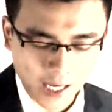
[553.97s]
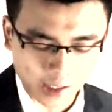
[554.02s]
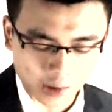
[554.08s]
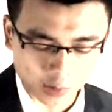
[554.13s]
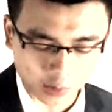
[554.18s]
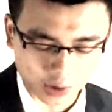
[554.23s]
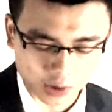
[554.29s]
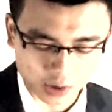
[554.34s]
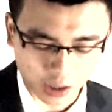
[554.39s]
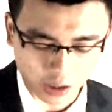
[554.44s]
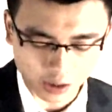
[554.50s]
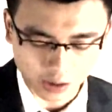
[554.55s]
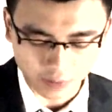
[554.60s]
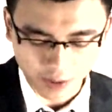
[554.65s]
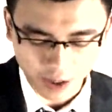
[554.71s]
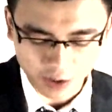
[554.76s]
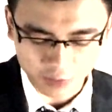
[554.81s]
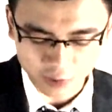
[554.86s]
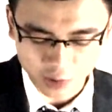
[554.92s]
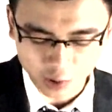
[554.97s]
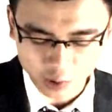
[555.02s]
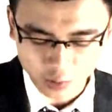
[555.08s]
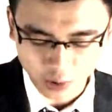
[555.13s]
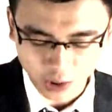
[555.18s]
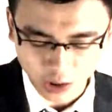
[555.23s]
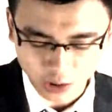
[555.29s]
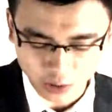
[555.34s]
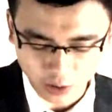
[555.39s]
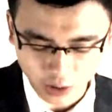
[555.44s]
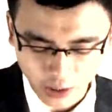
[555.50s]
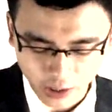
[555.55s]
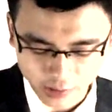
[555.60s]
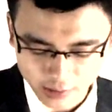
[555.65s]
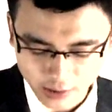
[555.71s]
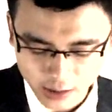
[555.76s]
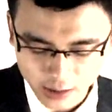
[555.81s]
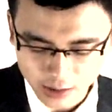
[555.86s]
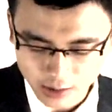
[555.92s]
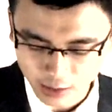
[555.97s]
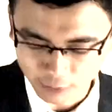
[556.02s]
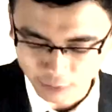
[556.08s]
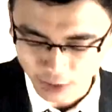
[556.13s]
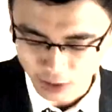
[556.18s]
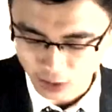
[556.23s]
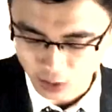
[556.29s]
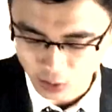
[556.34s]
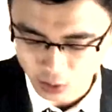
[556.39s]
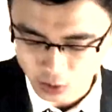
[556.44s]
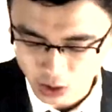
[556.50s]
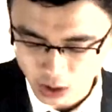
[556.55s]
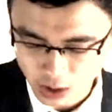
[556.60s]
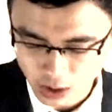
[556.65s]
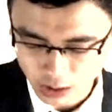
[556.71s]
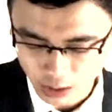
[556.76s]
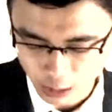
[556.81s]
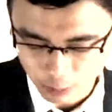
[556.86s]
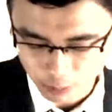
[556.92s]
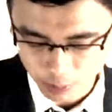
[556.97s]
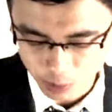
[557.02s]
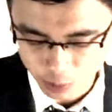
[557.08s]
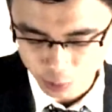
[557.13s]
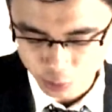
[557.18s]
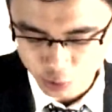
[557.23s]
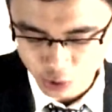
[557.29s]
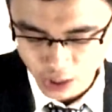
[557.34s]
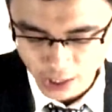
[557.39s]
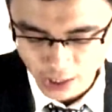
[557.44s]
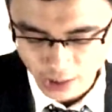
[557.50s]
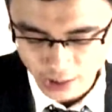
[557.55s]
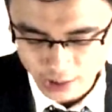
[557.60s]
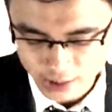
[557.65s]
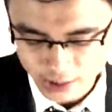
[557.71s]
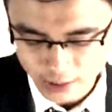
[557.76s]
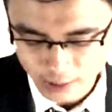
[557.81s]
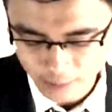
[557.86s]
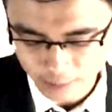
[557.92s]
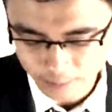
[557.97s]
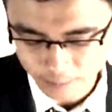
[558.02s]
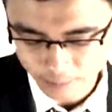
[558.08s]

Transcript: As a result of it, of course, we can look at something called the project